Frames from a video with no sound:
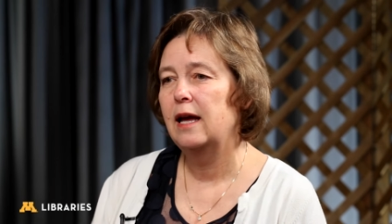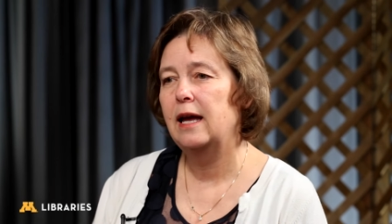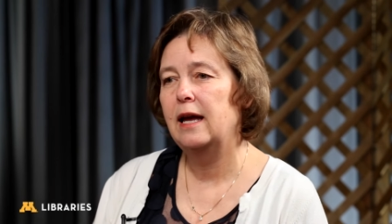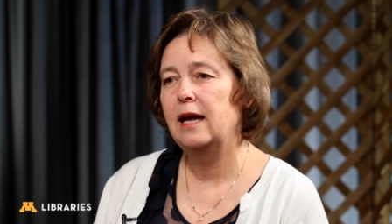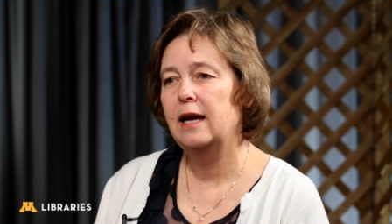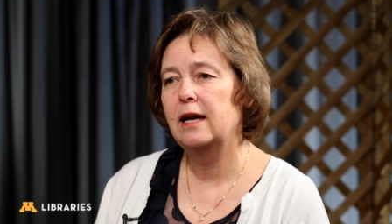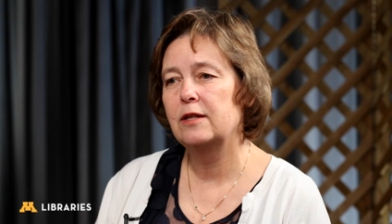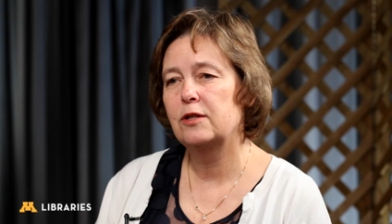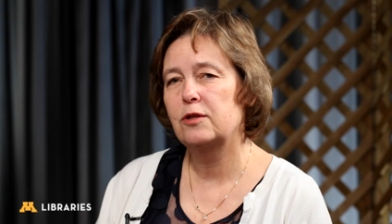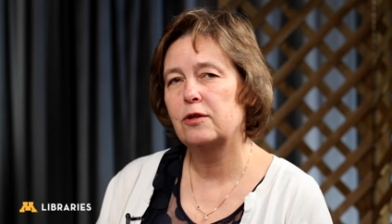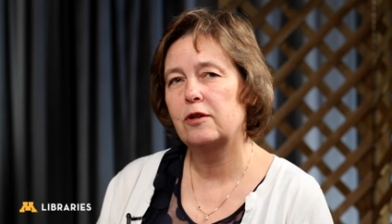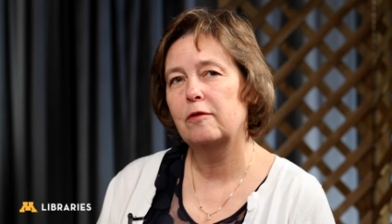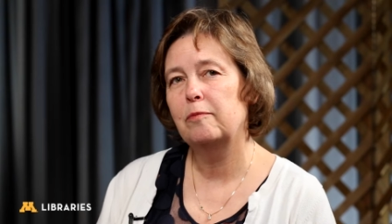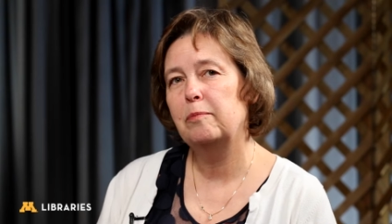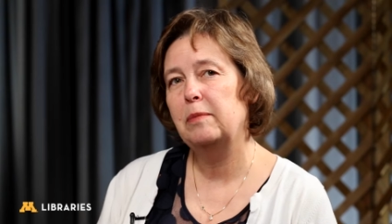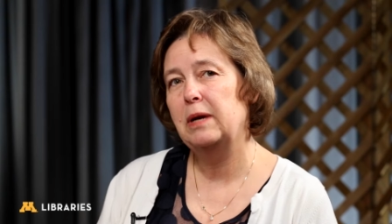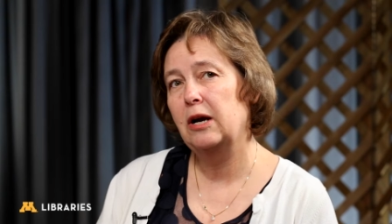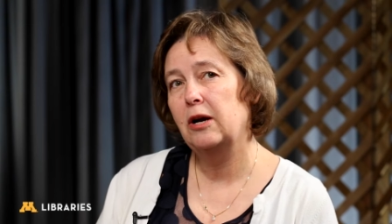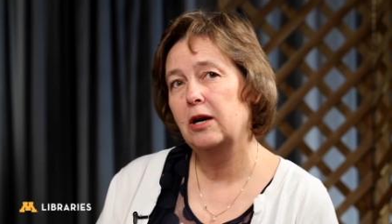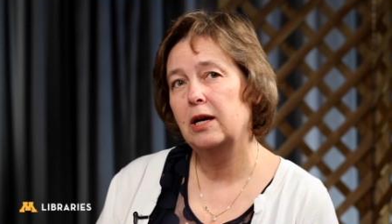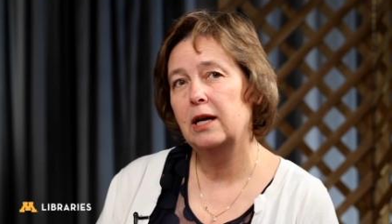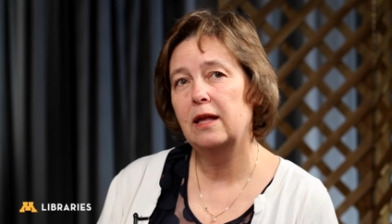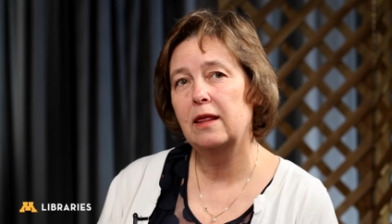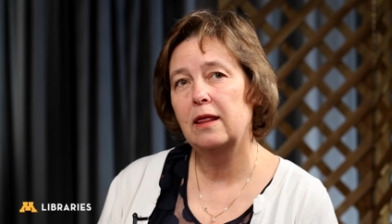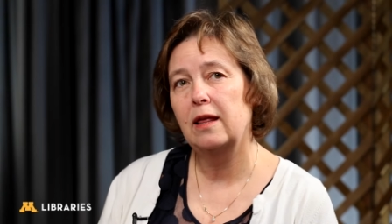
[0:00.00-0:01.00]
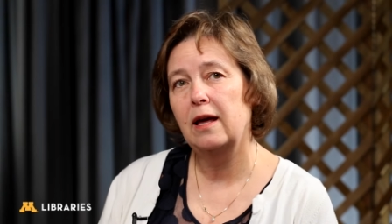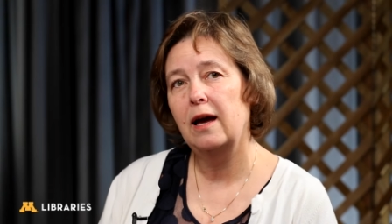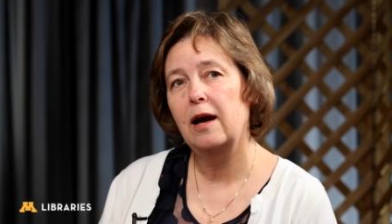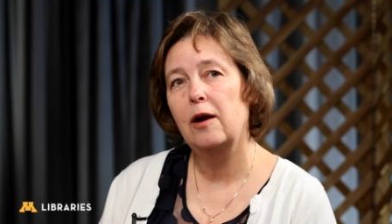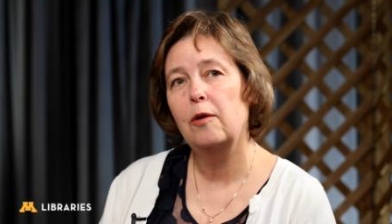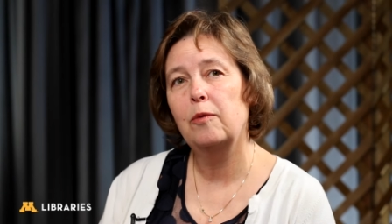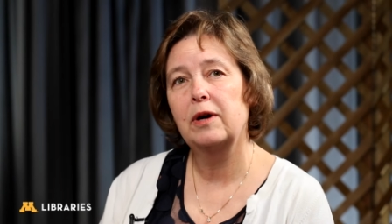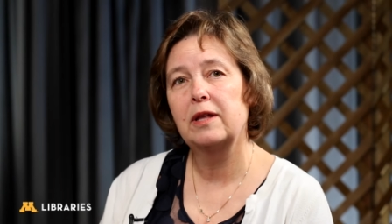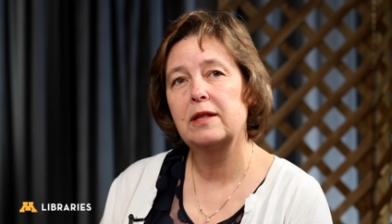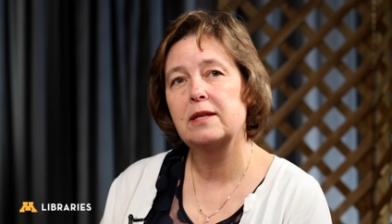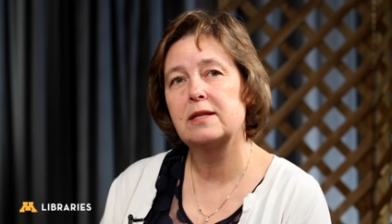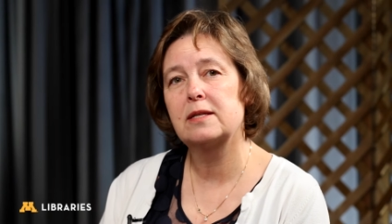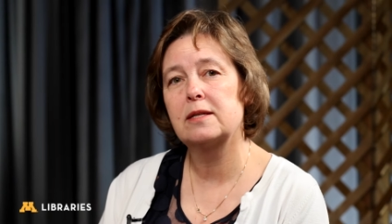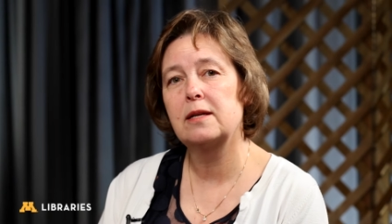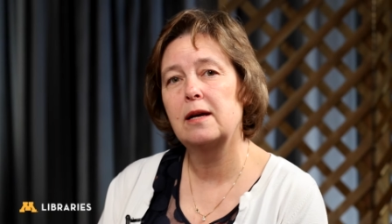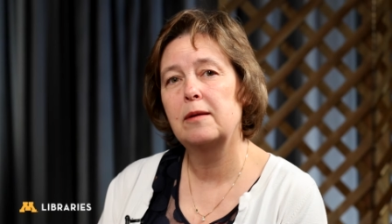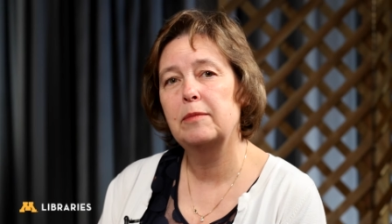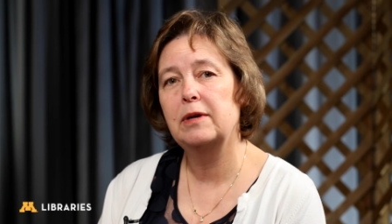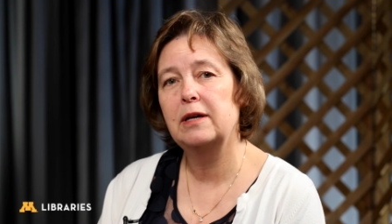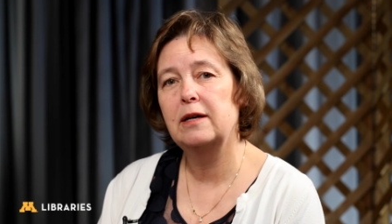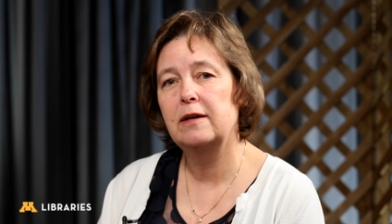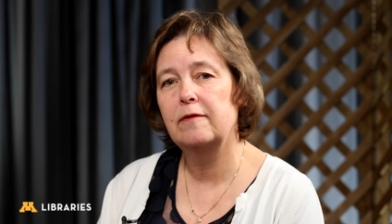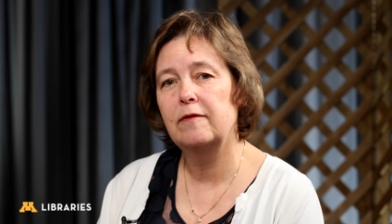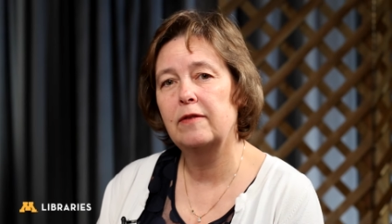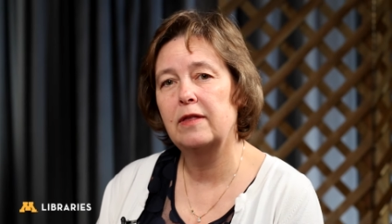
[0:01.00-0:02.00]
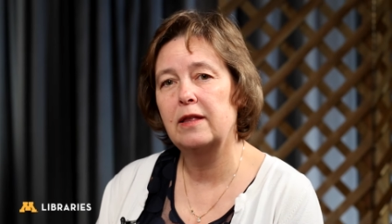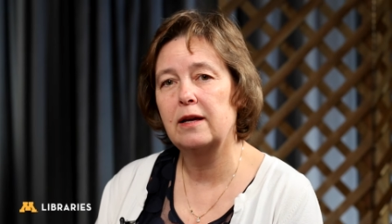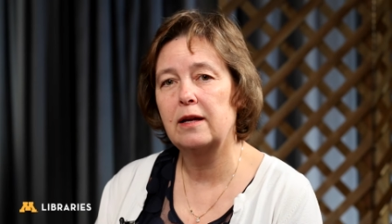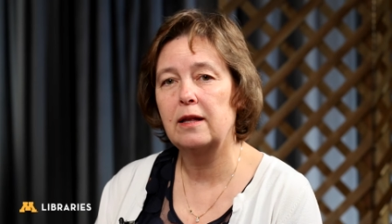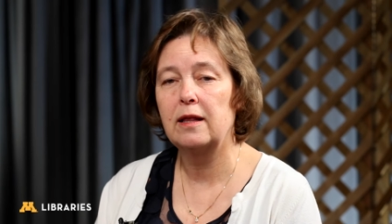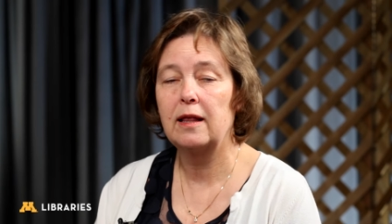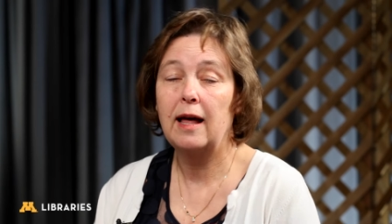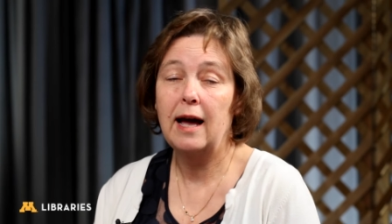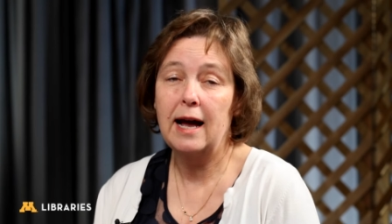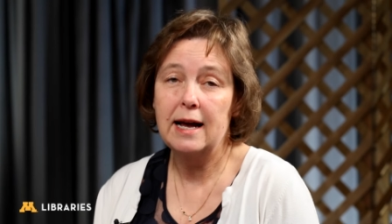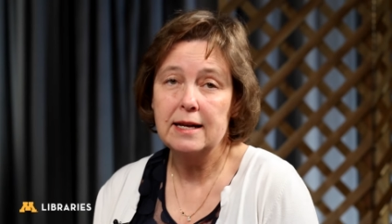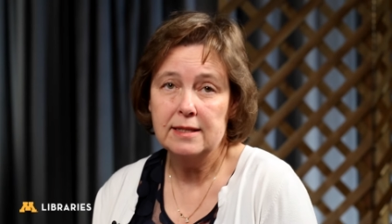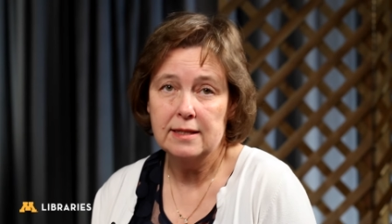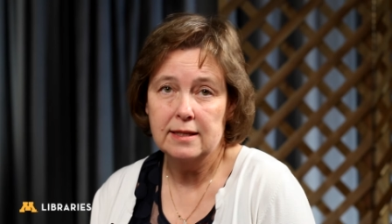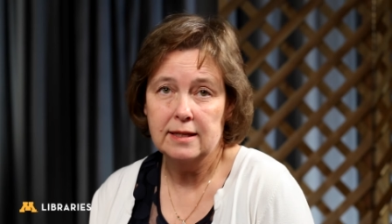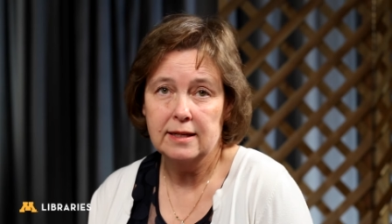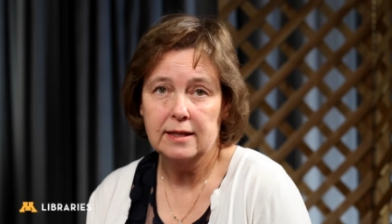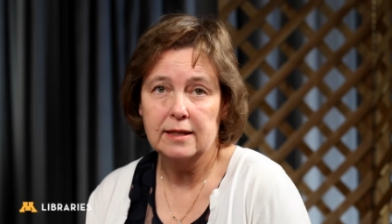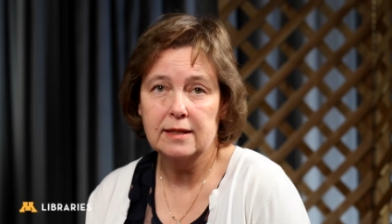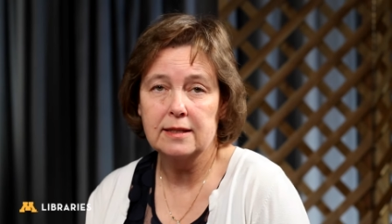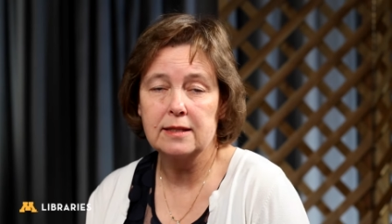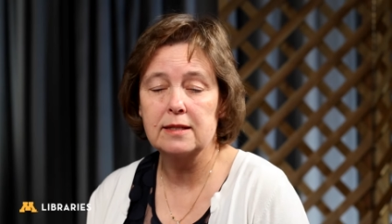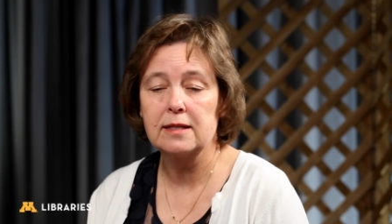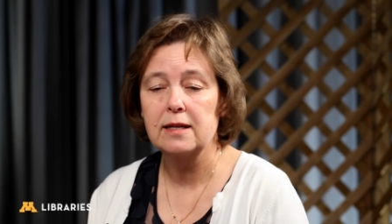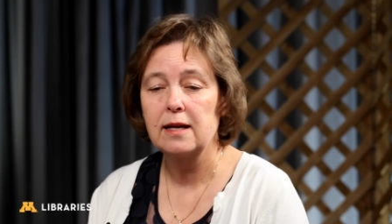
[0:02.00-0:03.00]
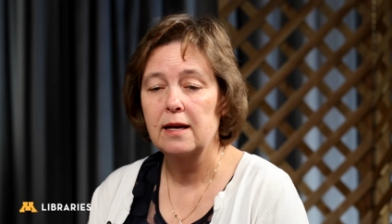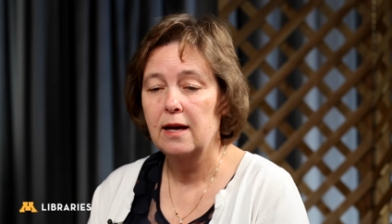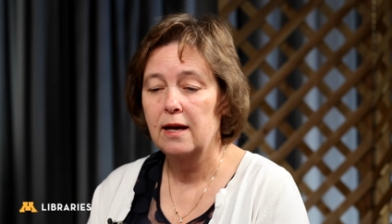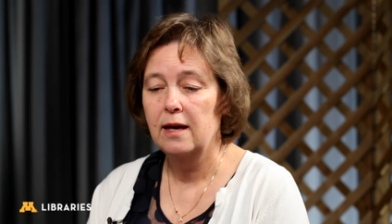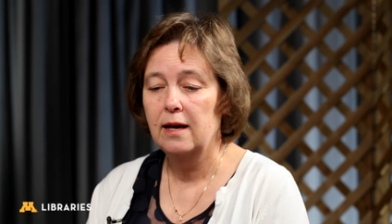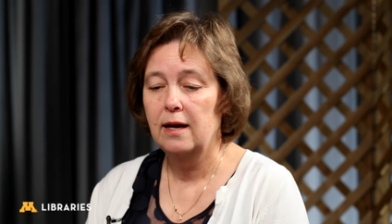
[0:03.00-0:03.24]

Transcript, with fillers: and sort of mirroring that with some of the classics,